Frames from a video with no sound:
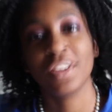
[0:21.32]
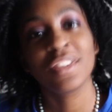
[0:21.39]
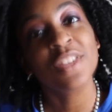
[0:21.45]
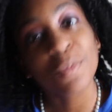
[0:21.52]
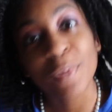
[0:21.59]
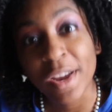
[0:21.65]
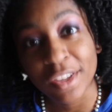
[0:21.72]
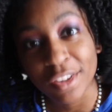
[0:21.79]
It's
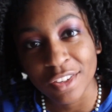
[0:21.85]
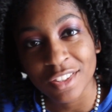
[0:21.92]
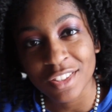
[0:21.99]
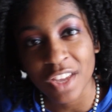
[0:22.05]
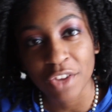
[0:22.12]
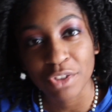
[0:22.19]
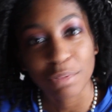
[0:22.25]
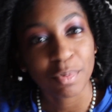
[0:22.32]
a regularly
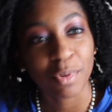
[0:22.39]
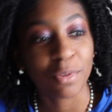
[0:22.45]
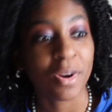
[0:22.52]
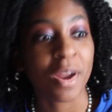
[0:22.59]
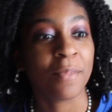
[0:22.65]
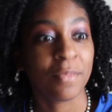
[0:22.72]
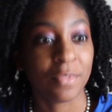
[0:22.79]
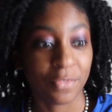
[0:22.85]
scheduled
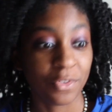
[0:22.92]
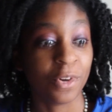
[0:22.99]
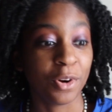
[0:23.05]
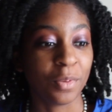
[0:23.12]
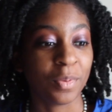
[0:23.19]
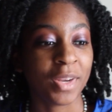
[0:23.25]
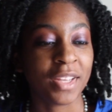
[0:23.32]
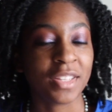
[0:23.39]
program
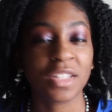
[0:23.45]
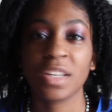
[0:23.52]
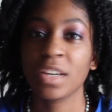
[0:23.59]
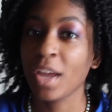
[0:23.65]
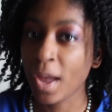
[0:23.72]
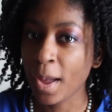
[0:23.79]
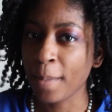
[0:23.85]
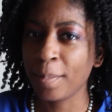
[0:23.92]
for a reason.
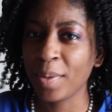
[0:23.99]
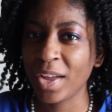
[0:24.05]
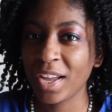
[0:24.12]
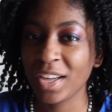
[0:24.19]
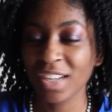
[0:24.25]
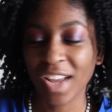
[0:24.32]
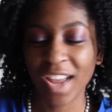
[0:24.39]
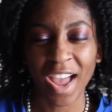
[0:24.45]

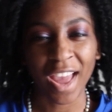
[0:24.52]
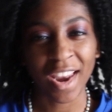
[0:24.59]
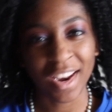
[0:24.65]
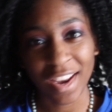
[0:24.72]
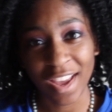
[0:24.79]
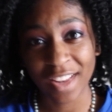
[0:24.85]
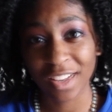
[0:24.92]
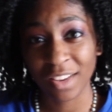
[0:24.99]
But I did
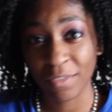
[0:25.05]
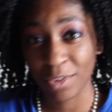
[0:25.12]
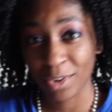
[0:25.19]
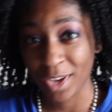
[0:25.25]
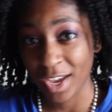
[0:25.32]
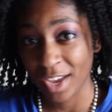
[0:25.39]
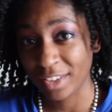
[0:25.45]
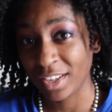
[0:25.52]
not leave you
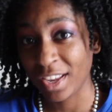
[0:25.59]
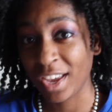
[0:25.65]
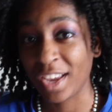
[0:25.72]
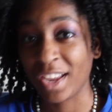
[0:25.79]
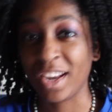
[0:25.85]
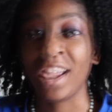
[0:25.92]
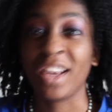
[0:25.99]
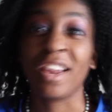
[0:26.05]
guys
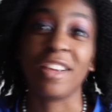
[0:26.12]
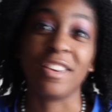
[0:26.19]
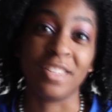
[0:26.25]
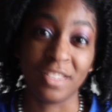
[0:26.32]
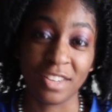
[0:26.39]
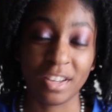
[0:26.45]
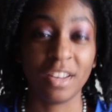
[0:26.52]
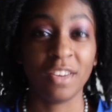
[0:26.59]
hanging, and I
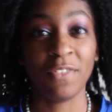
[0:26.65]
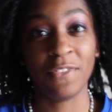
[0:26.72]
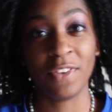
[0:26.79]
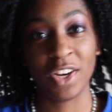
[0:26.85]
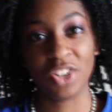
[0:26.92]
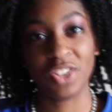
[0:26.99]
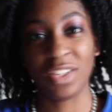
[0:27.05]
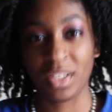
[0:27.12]
did
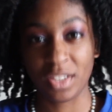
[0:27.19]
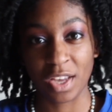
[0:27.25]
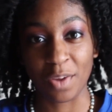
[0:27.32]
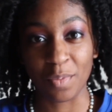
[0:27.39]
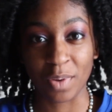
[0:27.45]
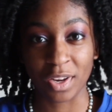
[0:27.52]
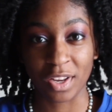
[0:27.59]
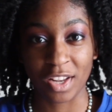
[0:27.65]
finish
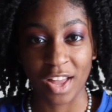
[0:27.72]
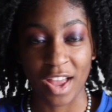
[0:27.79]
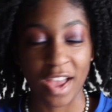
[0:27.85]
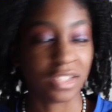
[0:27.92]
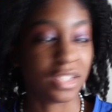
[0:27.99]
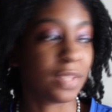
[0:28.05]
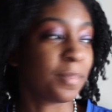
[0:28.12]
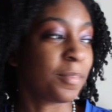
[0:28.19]
Itaewon
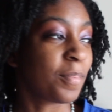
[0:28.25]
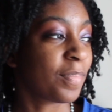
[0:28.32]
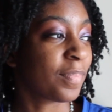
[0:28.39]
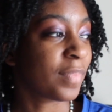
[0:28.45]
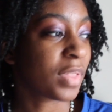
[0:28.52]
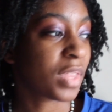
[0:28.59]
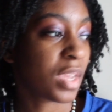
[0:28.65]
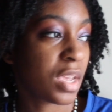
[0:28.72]
Class.
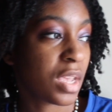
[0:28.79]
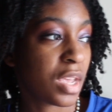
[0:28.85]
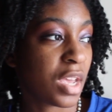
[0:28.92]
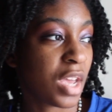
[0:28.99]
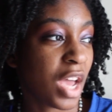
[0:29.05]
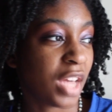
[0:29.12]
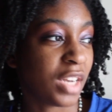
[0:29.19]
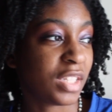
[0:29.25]

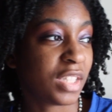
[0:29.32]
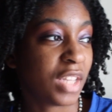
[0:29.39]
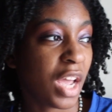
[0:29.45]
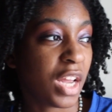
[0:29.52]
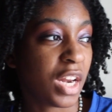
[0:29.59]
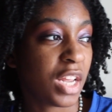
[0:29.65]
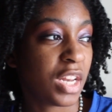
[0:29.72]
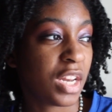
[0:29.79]
I
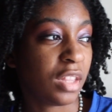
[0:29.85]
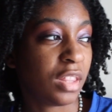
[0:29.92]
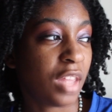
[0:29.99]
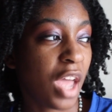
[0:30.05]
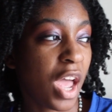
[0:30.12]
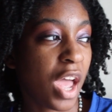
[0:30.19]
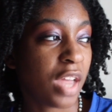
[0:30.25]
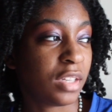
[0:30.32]
decided
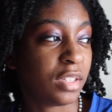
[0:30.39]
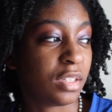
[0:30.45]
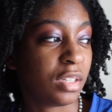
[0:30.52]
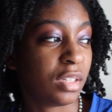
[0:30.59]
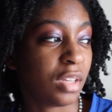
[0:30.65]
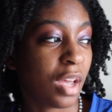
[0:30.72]
that